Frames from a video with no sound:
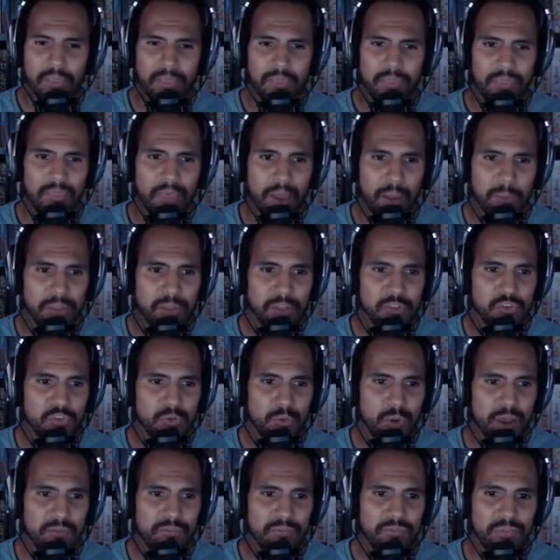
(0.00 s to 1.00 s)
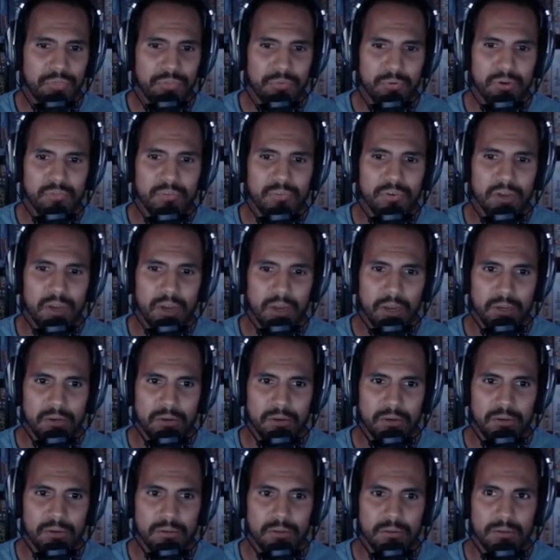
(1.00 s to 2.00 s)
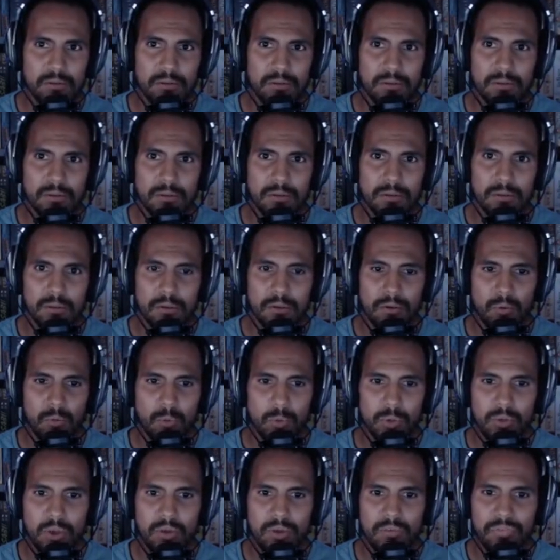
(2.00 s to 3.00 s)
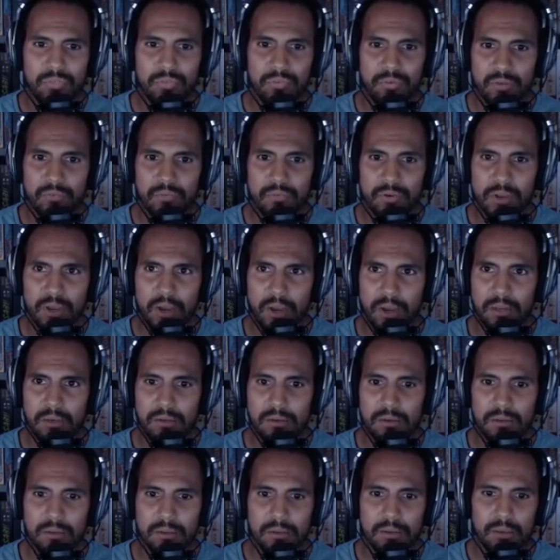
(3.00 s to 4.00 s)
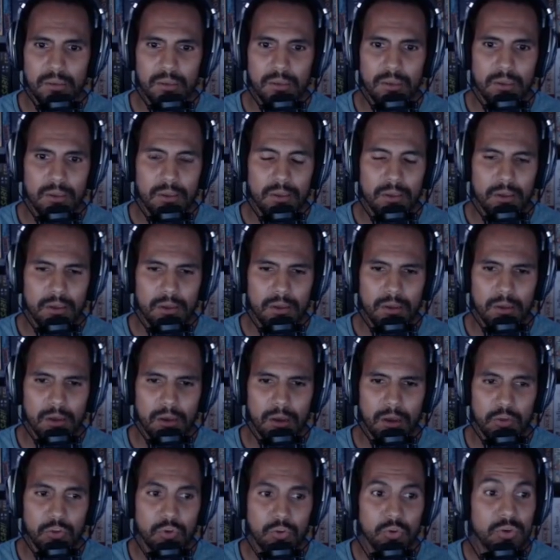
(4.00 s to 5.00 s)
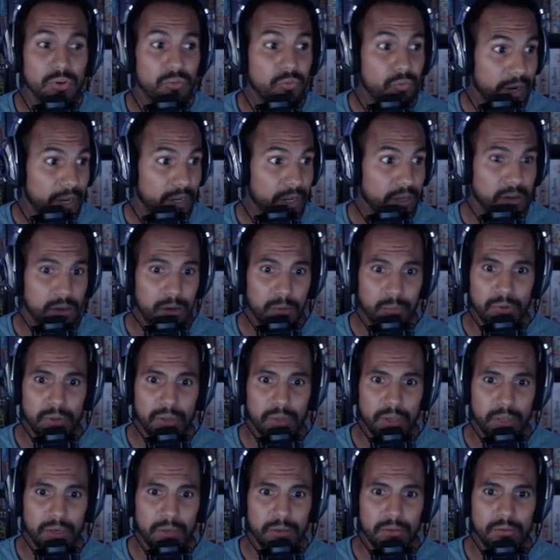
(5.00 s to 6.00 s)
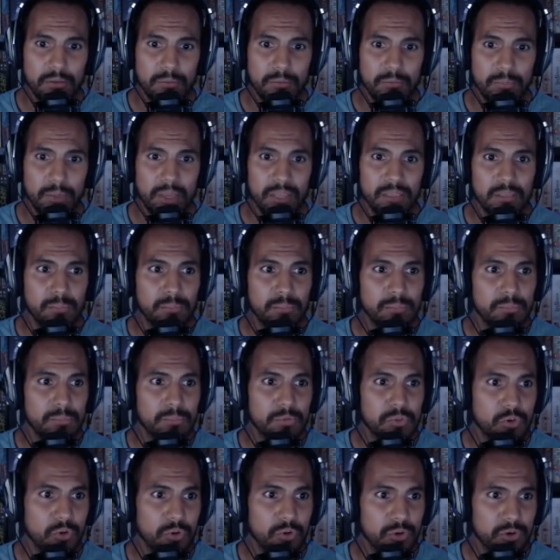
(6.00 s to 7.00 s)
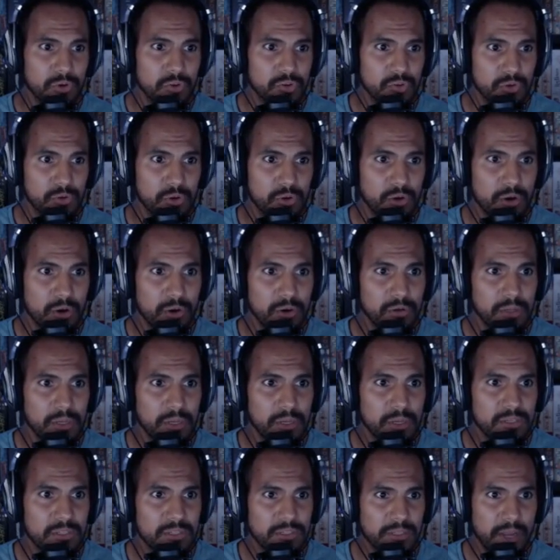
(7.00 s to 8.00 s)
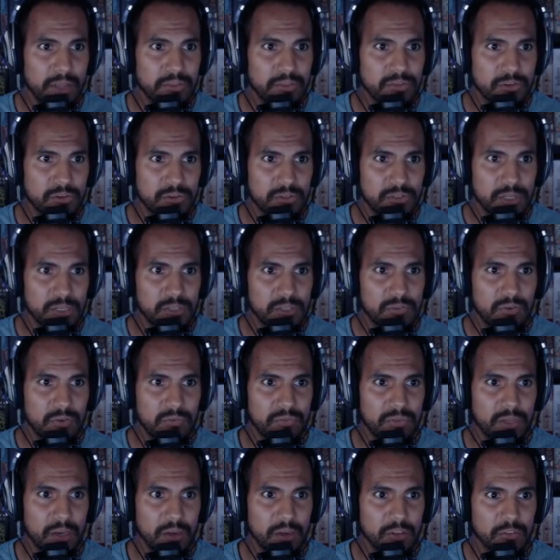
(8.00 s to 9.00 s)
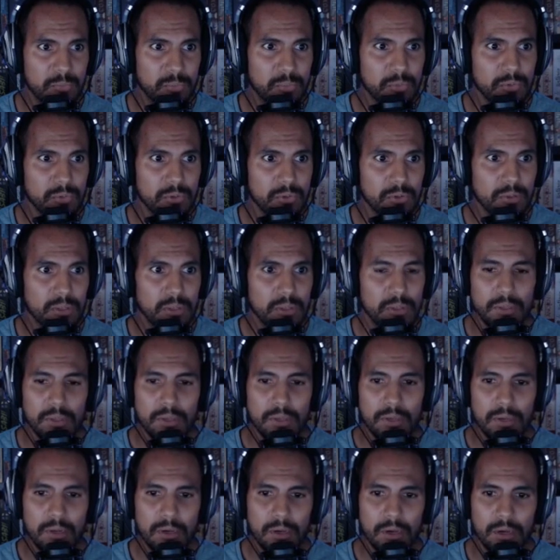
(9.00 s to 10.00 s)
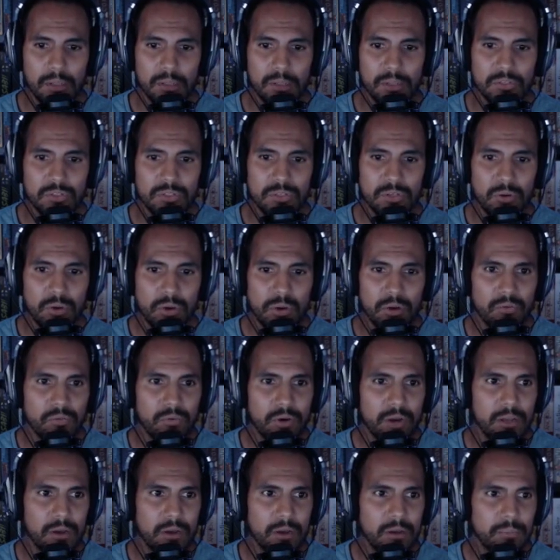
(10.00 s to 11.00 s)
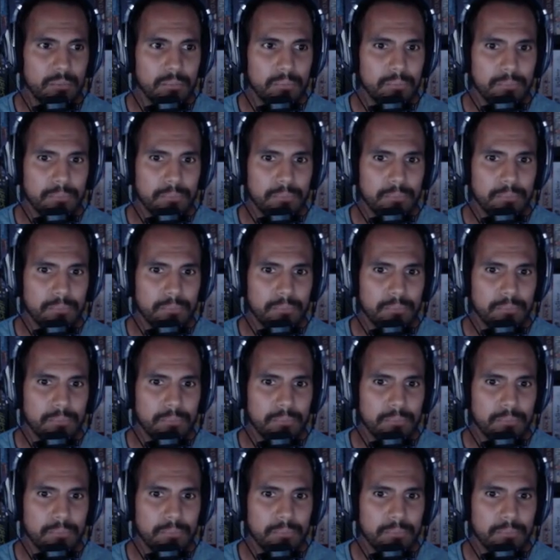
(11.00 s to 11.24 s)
That means you have 3 of a kind. When you have 3 of a kind, you can rank up and make them stronger. So currently his stats are 650 health pool. Let's just go ahead and rank up.